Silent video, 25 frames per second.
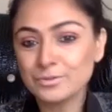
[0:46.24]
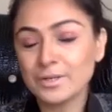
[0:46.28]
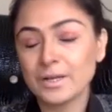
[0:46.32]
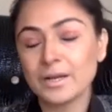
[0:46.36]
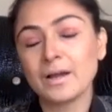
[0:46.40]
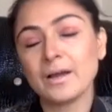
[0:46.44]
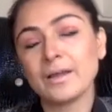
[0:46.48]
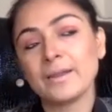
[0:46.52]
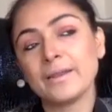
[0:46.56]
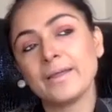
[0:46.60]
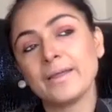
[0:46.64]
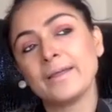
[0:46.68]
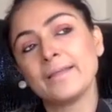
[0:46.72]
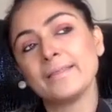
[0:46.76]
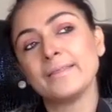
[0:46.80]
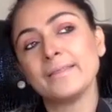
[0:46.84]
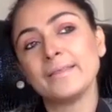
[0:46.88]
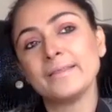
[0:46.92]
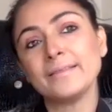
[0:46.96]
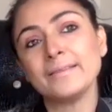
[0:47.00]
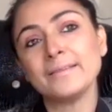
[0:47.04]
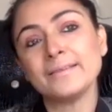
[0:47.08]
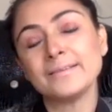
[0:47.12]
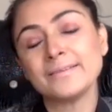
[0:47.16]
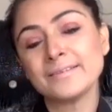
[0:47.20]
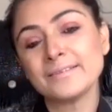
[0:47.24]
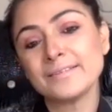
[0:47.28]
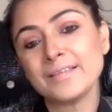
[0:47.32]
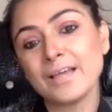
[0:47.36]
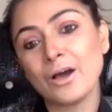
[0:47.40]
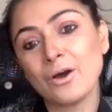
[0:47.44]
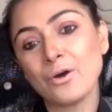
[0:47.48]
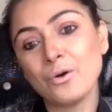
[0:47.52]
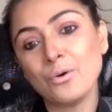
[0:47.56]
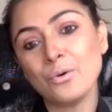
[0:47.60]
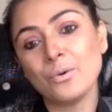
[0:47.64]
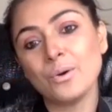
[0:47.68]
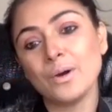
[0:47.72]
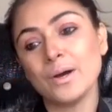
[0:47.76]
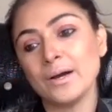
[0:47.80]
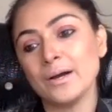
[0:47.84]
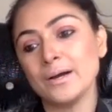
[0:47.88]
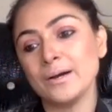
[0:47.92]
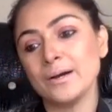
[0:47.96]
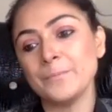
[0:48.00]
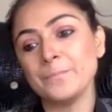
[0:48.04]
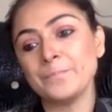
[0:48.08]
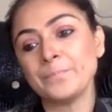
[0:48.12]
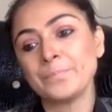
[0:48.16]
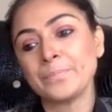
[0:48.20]
gana, and then this is
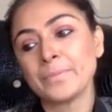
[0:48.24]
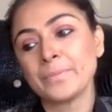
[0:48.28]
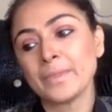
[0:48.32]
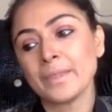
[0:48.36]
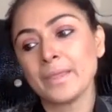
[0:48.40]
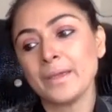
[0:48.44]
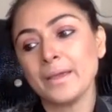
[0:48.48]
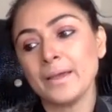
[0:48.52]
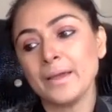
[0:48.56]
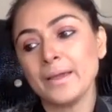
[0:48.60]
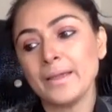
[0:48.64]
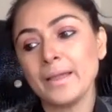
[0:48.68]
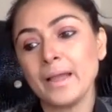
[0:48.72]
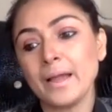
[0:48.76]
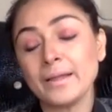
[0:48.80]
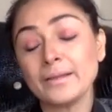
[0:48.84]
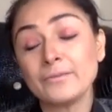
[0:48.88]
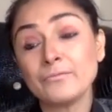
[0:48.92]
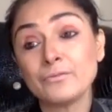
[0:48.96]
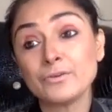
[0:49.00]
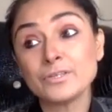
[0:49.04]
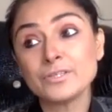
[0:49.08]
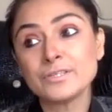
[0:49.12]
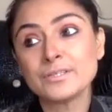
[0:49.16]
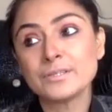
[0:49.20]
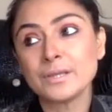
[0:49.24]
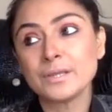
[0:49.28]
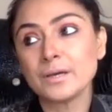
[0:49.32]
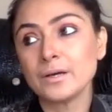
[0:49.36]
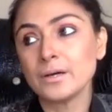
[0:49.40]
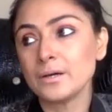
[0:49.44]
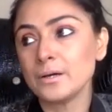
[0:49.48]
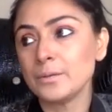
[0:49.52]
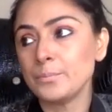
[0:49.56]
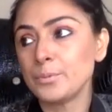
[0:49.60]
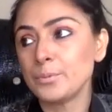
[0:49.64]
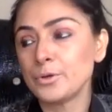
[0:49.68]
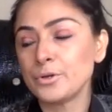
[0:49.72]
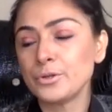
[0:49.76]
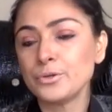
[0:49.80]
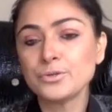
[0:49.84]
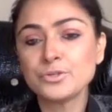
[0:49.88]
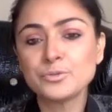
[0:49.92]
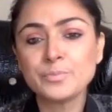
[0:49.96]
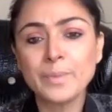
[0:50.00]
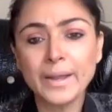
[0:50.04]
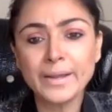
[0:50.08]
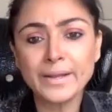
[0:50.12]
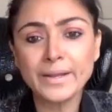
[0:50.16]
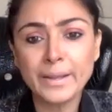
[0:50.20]
how, it was
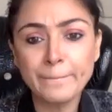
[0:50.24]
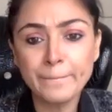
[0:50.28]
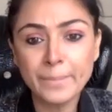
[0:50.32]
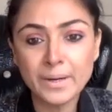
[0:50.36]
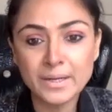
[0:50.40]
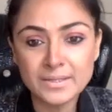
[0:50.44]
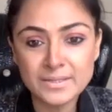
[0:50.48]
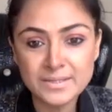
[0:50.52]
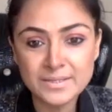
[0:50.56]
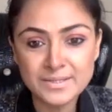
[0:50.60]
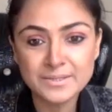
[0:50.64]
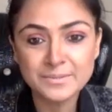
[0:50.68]
produced by Nimbus.